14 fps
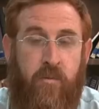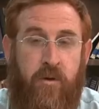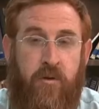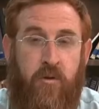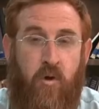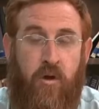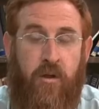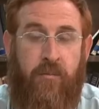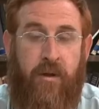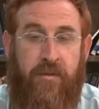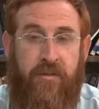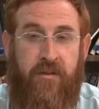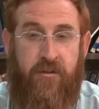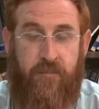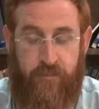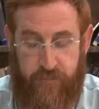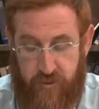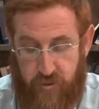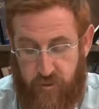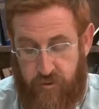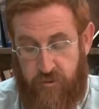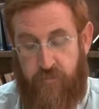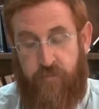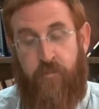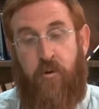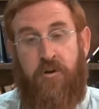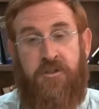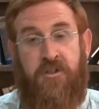we are talking about the
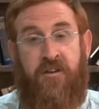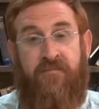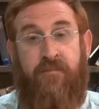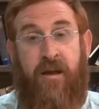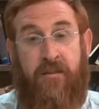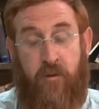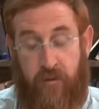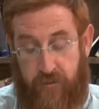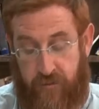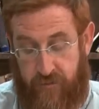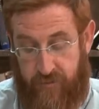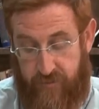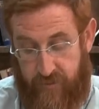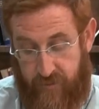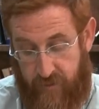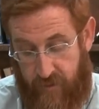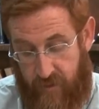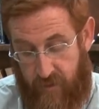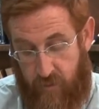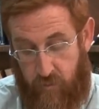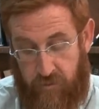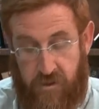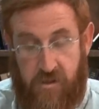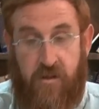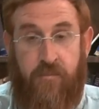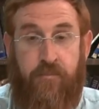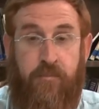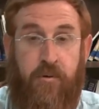portion of Matot, which is
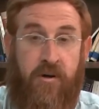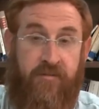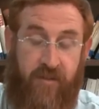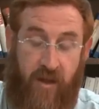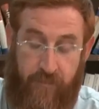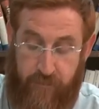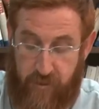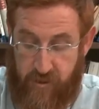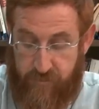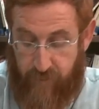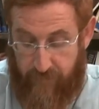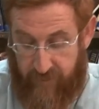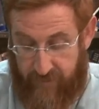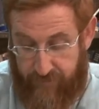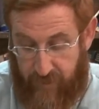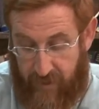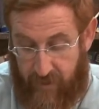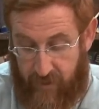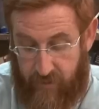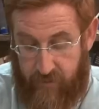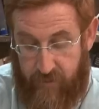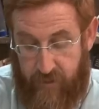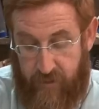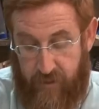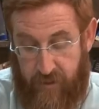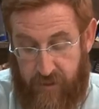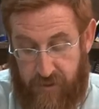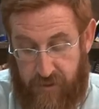in the book of Numbers, Bamidbar,
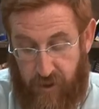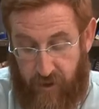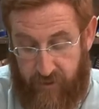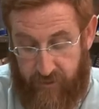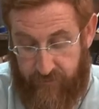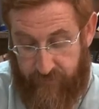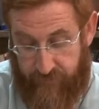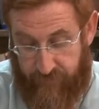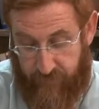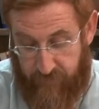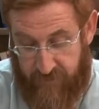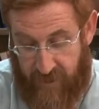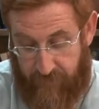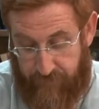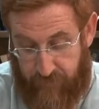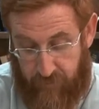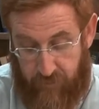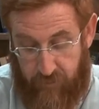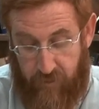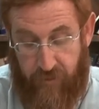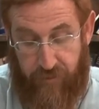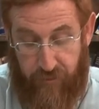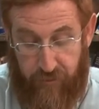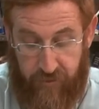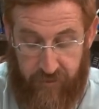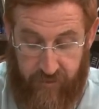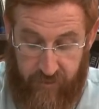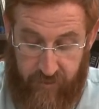starting from chapter
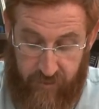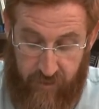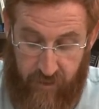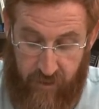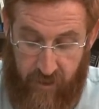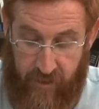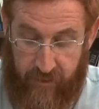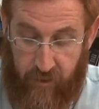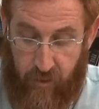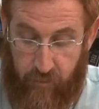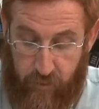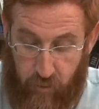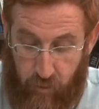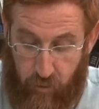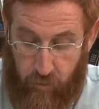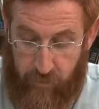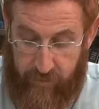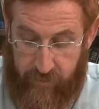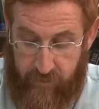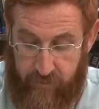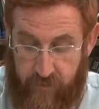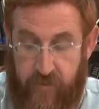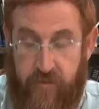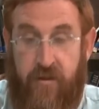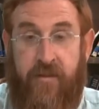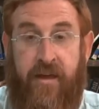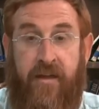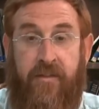30 and going all the way
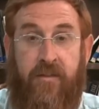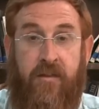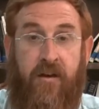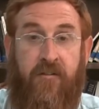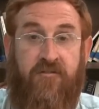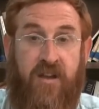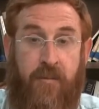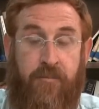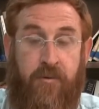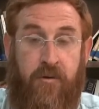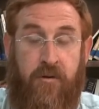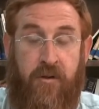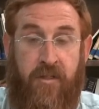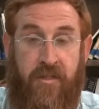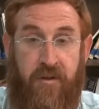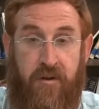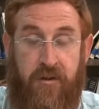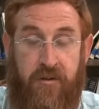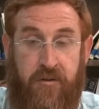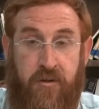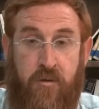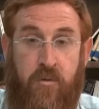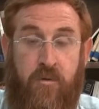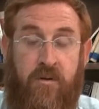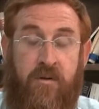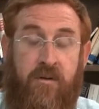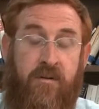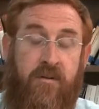to the end of chapter 32,
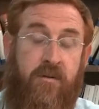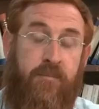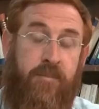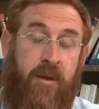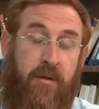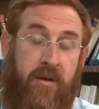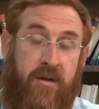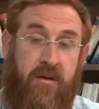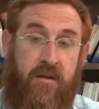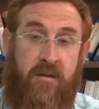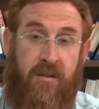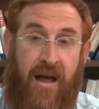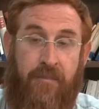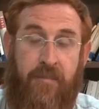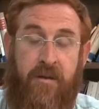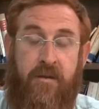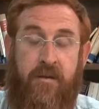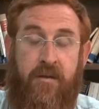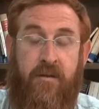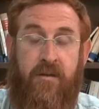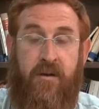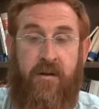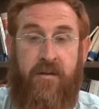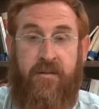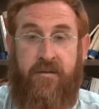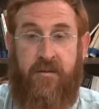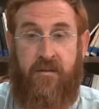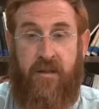Perek Lamed
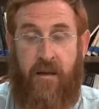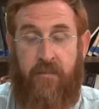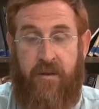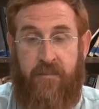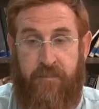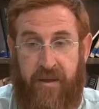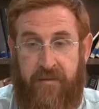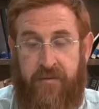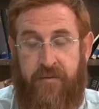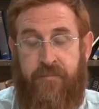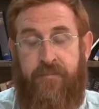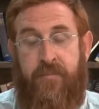until Lamed Bet.